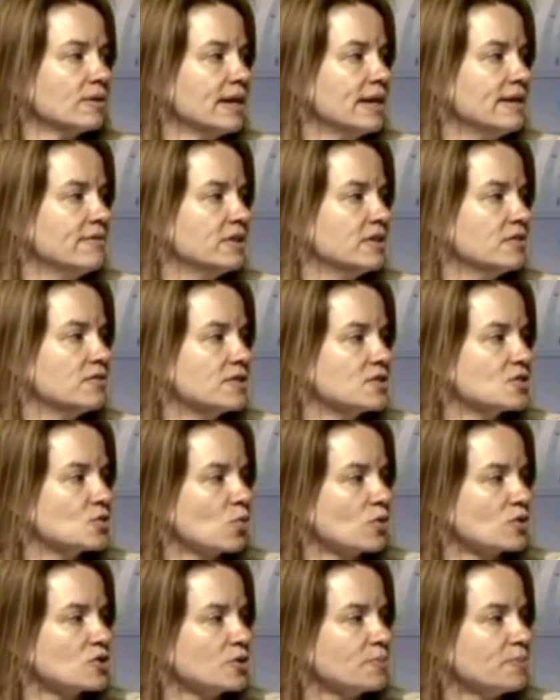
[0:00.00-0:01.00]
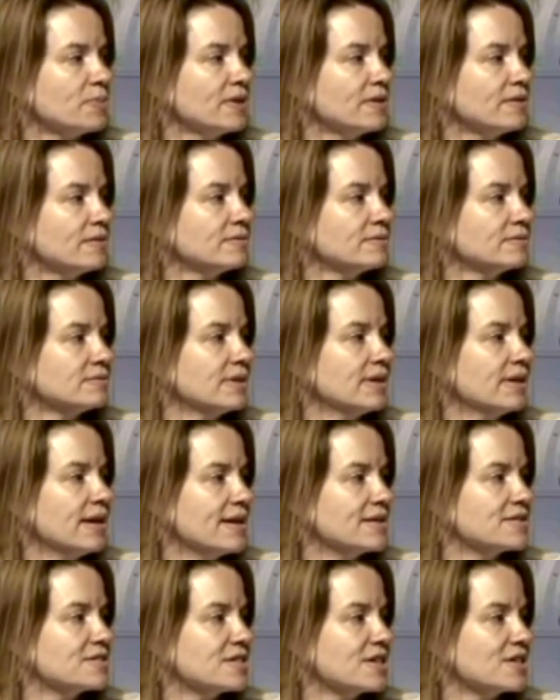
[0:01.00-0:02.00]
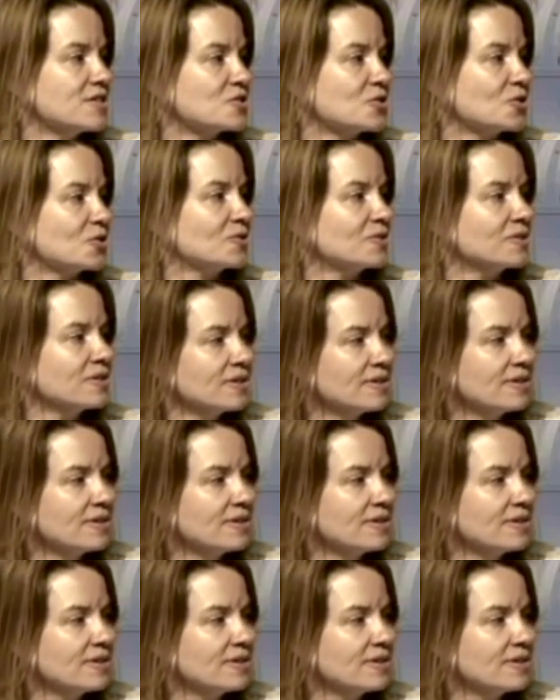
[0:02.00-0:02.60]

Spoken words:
even if it's worshiping an ancestor,